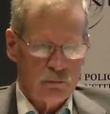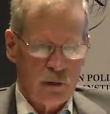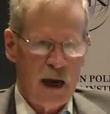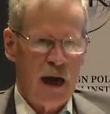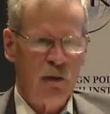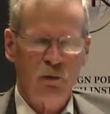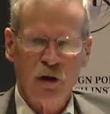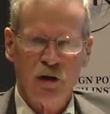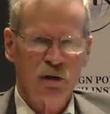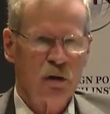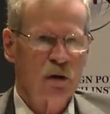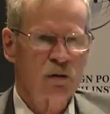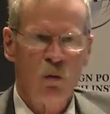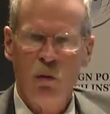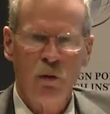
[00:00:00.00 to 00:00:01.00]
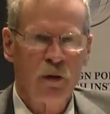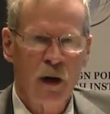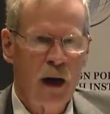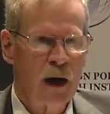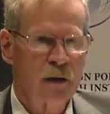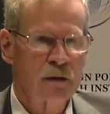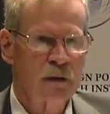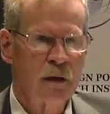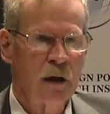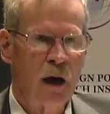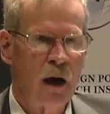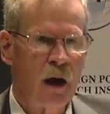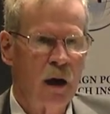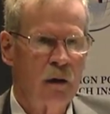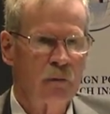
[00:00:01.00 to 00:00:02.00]
Catholic Church orthodoxy
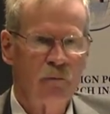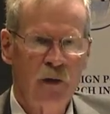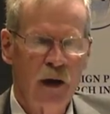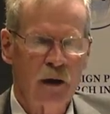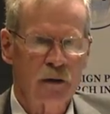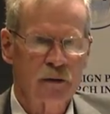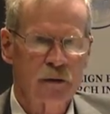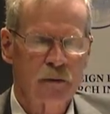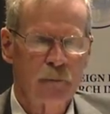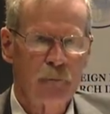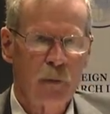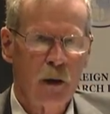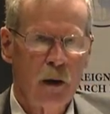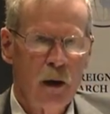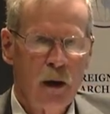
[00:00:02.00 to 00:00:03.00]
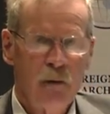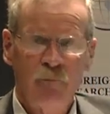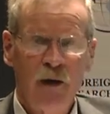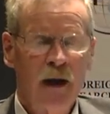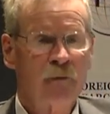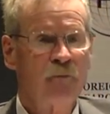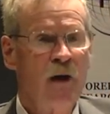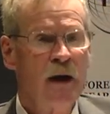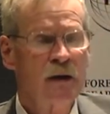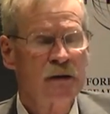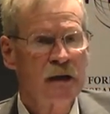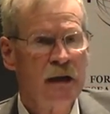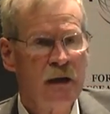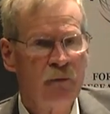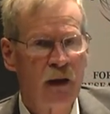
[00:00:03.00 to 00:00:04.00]
on Venice. In fact,
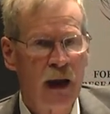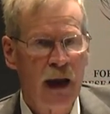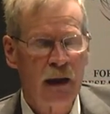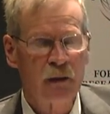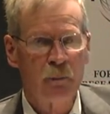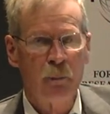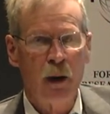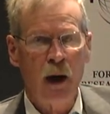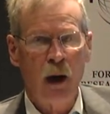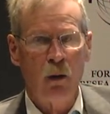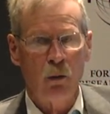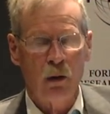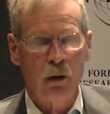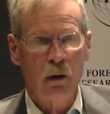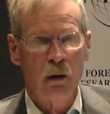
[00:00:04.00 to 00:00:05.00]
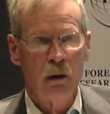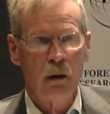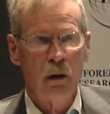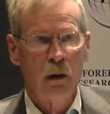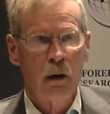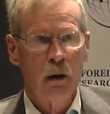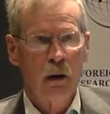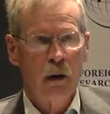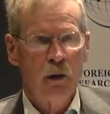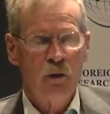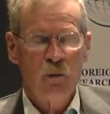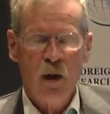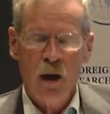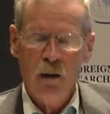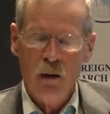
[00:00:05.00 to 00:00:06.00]
Venice even had the power
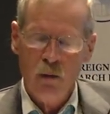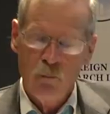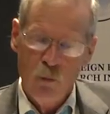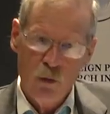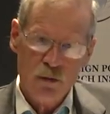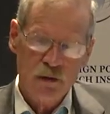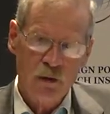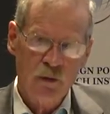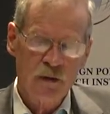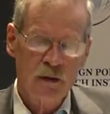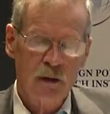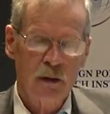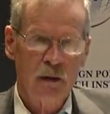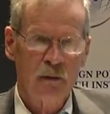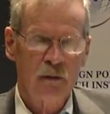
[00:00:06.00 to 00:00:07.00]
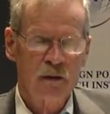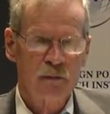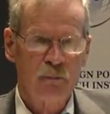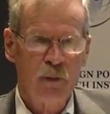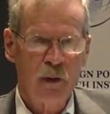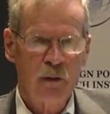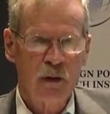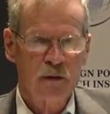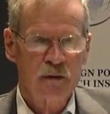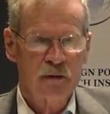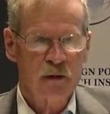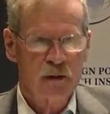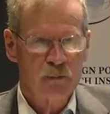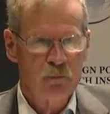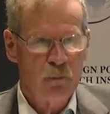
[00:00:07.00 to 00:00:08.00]
throughout most of this
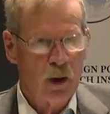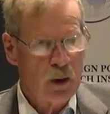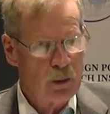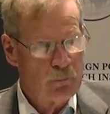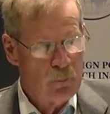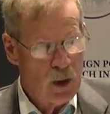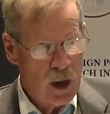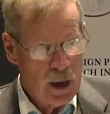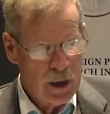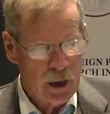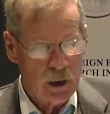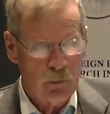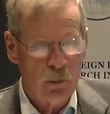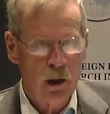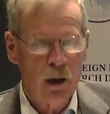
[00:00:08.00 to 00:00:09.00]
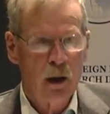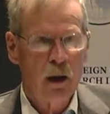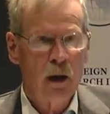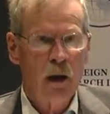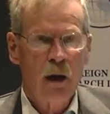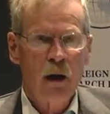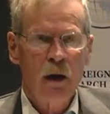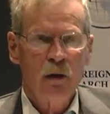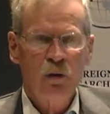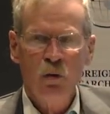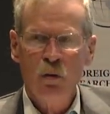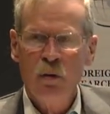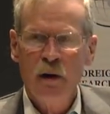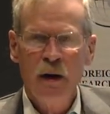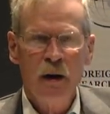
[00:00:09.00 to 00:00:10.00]
millennium
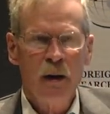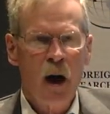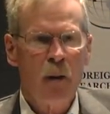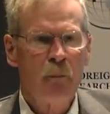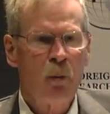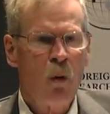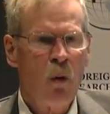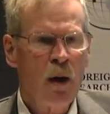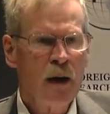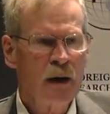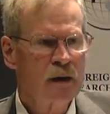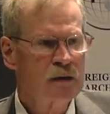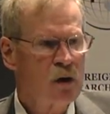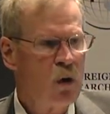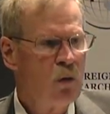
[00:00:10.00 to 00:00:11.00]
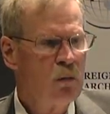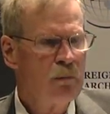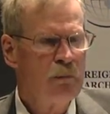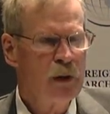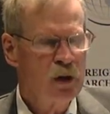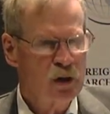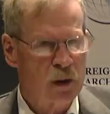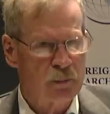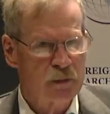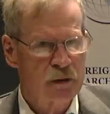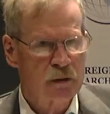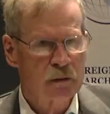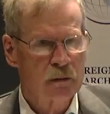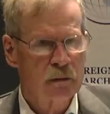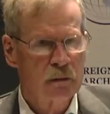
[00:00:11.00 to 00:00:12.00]
to appoint its own
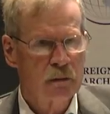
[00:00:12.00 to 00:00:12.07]
bishops.